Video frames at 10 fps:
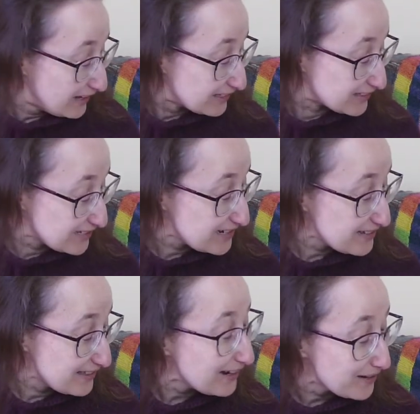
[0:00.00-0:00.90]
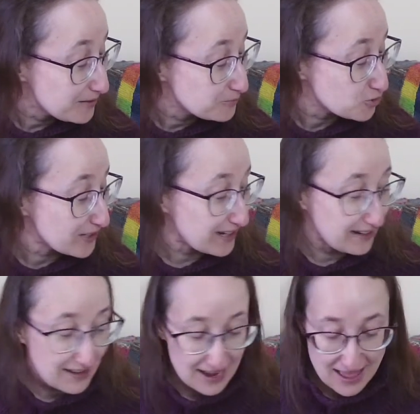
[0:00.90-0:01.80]
The tea that I am
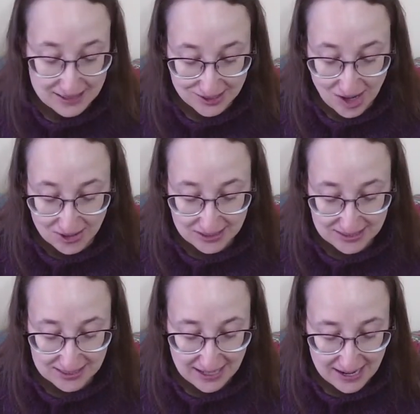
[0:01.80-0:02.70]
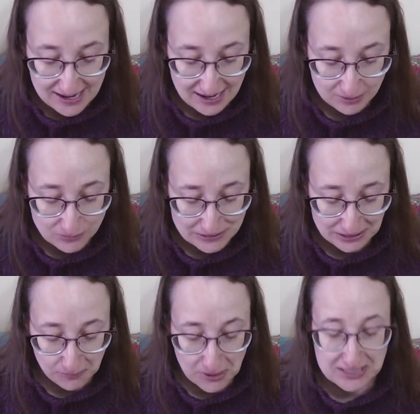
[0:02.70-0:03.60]
drinking, I saw this today and really
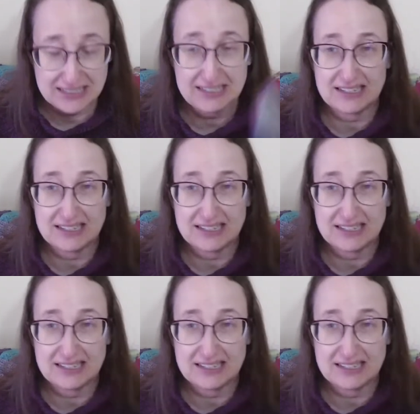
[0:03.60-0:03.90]
wanted it.